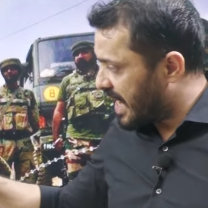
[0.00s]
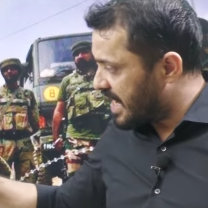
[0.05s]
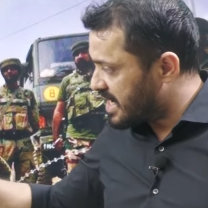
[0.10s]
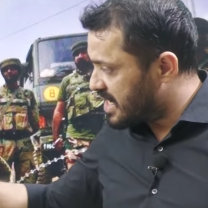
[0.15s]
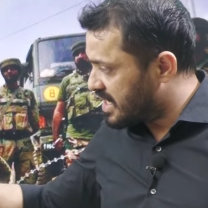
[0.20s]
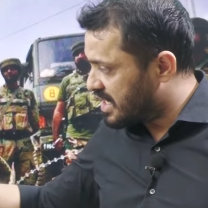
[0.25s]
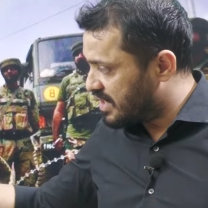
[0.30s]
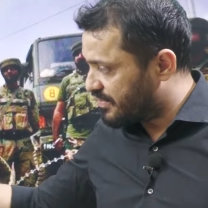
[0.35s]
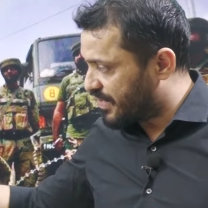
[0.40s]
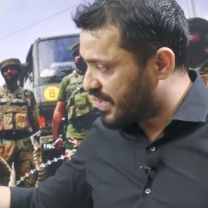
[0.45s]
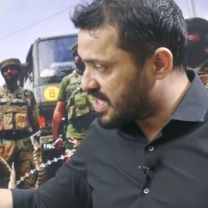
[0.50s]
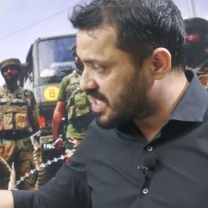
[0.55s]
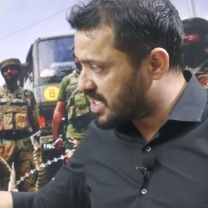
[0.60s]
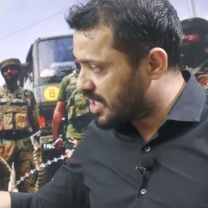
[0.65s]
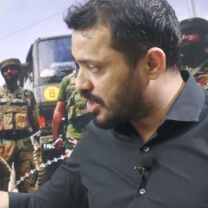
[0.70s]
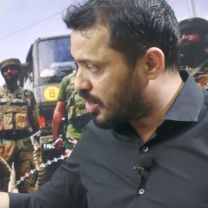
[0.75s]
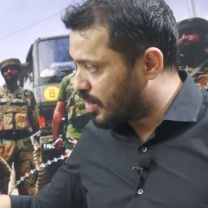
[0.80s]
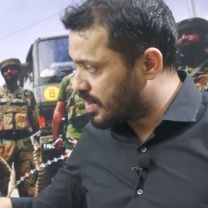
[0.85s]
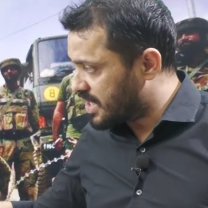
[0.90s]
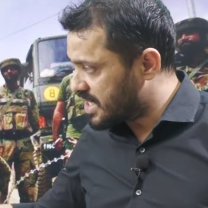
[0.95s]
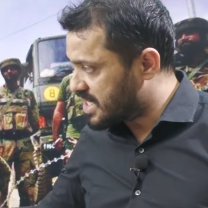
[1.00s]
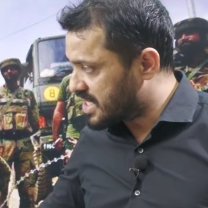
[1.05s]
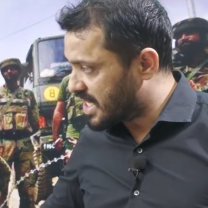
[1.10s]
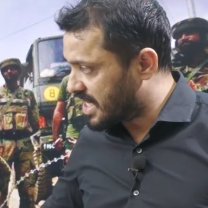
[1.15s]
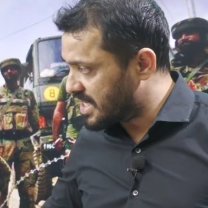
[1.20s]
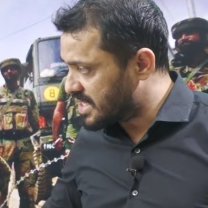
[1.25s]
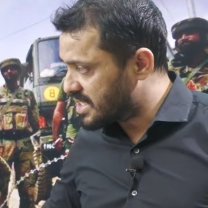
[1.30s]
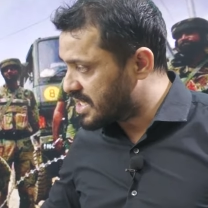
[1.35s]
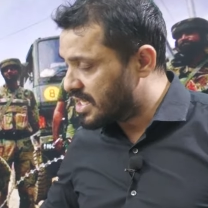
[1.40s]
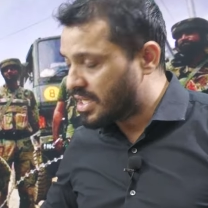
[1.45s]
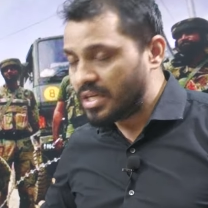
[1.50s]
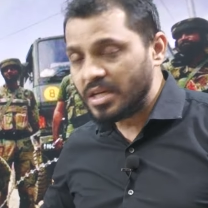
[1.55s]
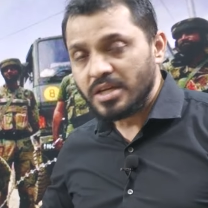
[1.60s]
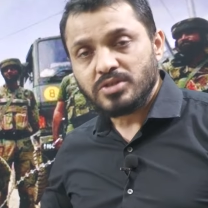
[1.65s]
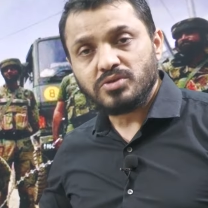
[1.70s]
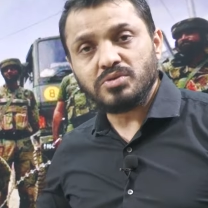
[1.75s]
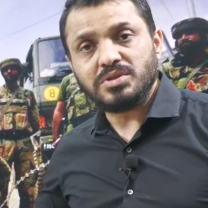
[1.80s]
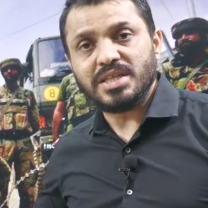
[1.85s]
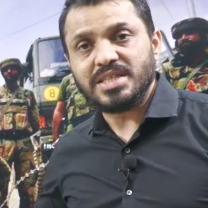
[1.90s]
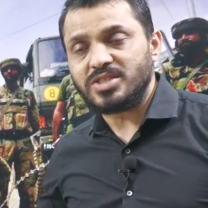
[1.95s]
and defense and all these things.
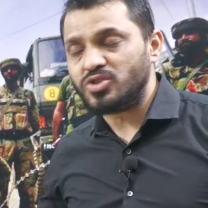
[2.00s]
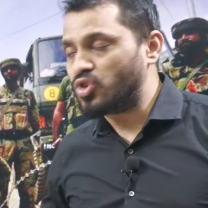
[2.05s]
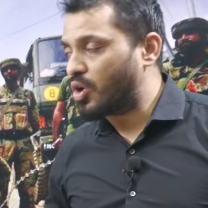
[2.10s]
So this